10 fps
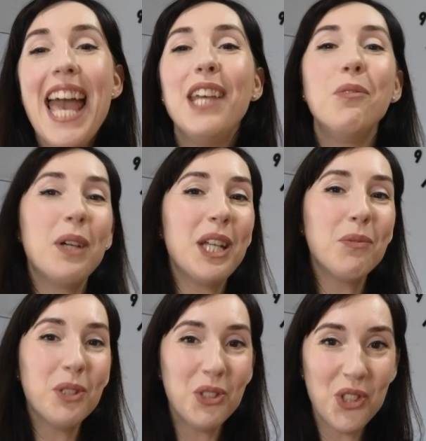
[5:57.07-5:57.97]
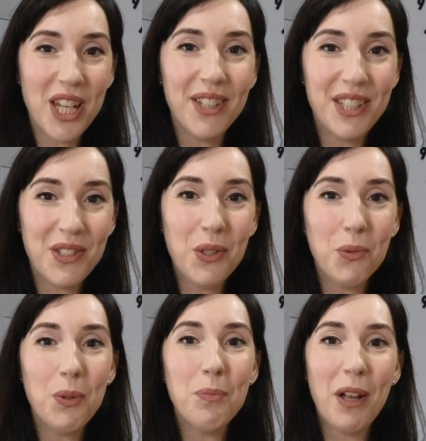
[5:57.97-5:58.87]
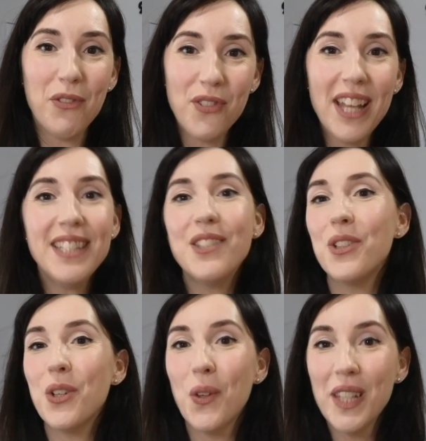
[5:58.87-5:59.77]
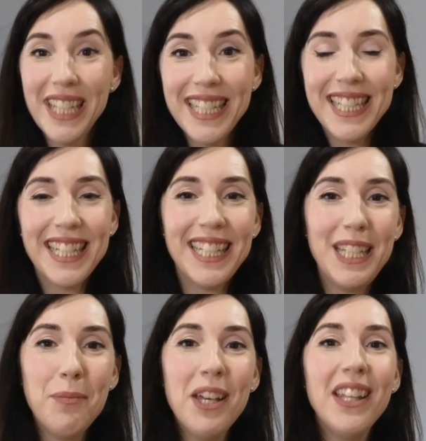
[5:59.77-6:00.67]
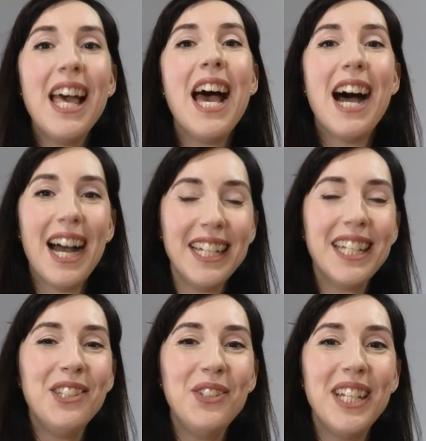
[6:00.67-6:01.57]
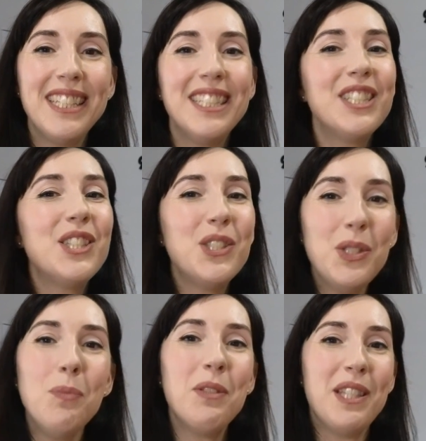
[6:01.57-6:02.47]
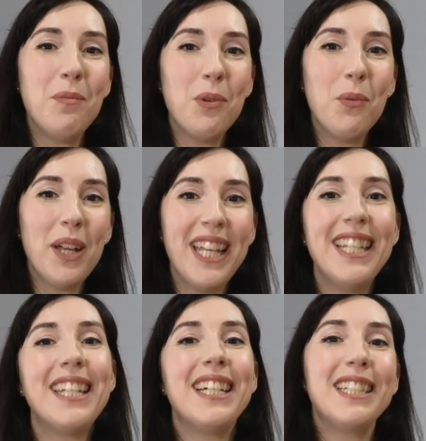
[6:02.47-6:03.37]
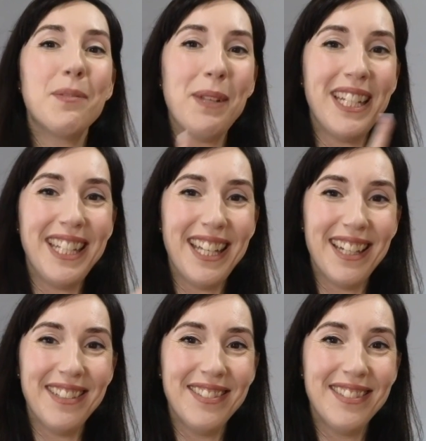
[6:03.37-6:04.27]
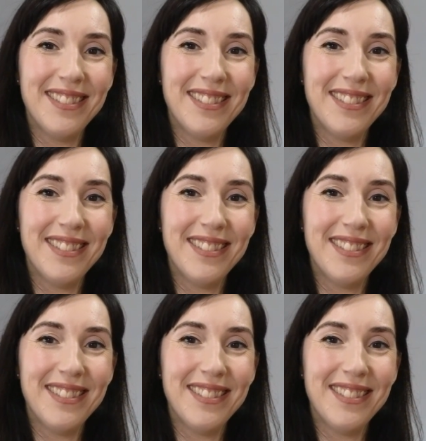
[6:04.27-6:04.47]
And when I want to share this note with my friends or colleagues in an email, I can do that in a super simple way that I explain here.